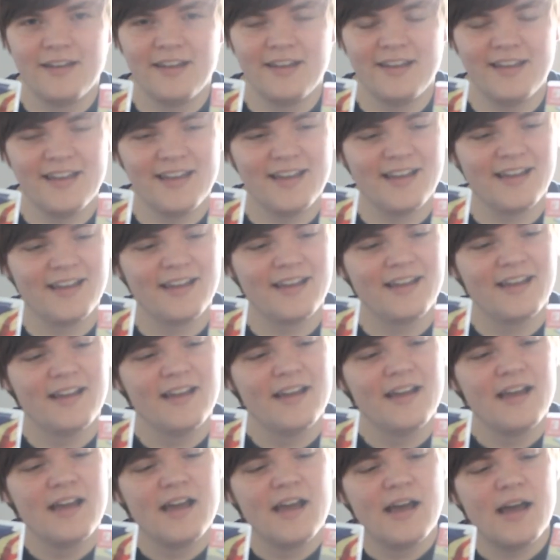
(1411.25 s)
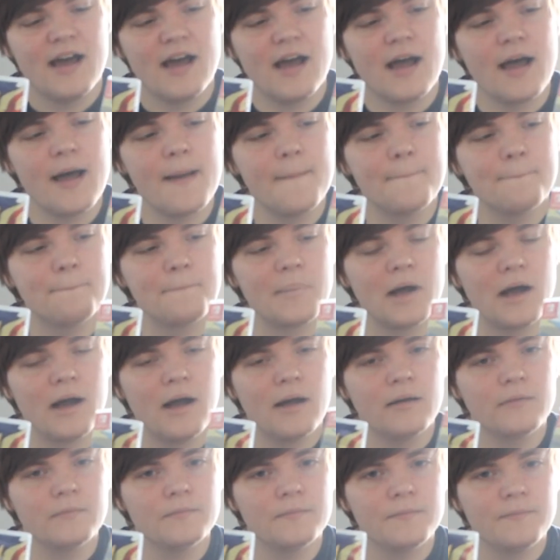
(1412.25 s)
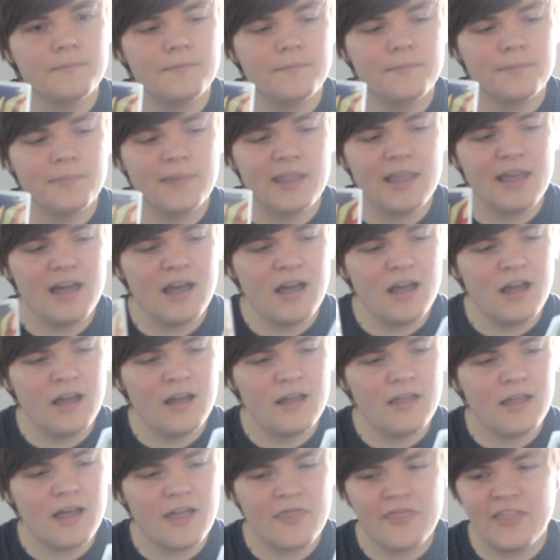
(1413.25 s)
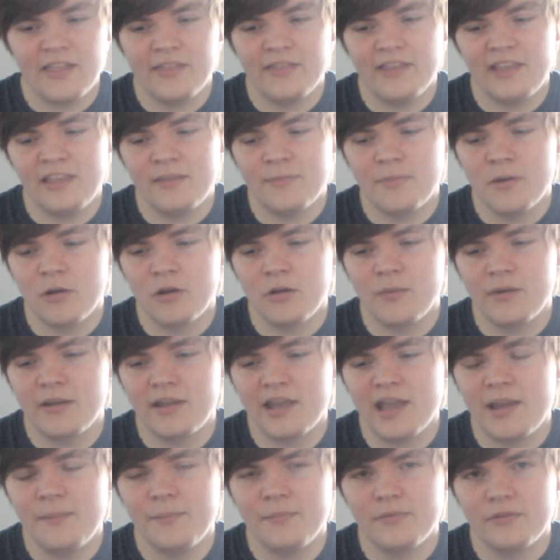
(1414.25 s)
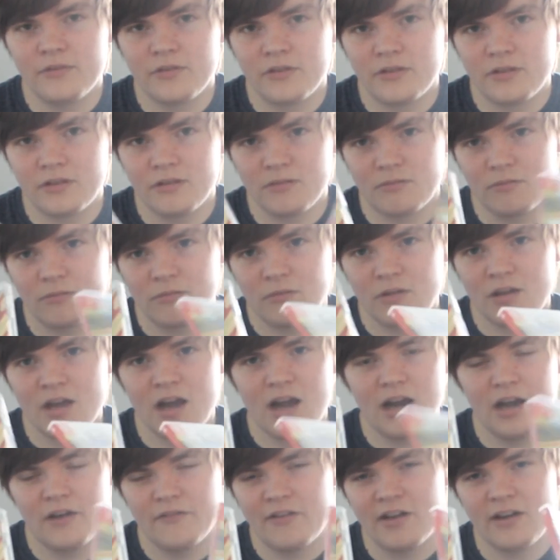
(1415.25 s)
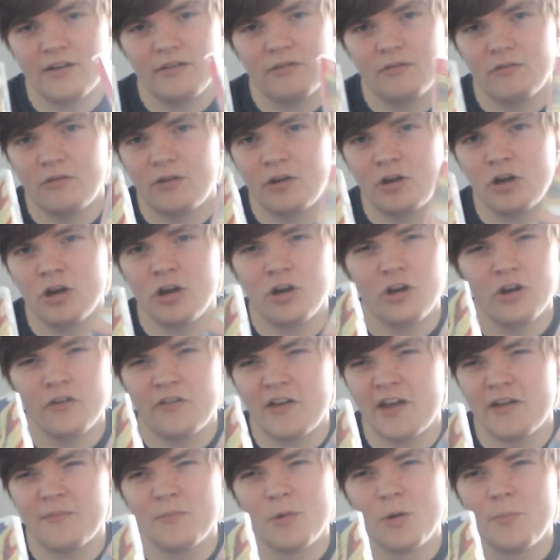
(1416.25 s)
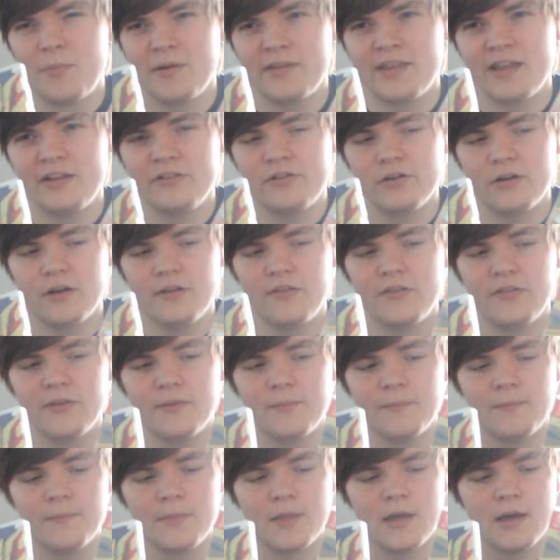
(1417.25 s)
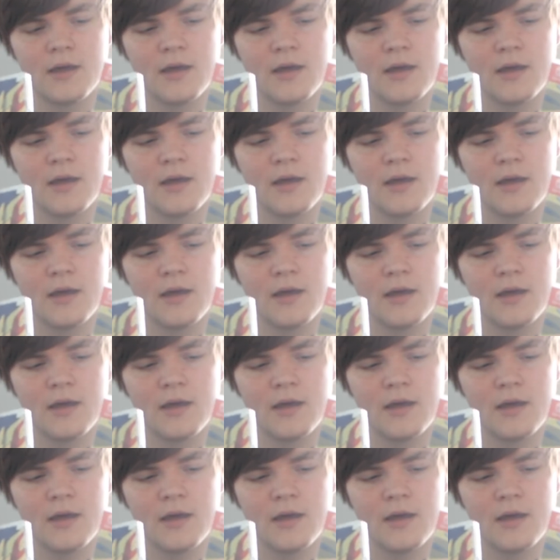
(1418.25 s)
Yeah, but yeah, I think these Pokemon games could have had more potential in them.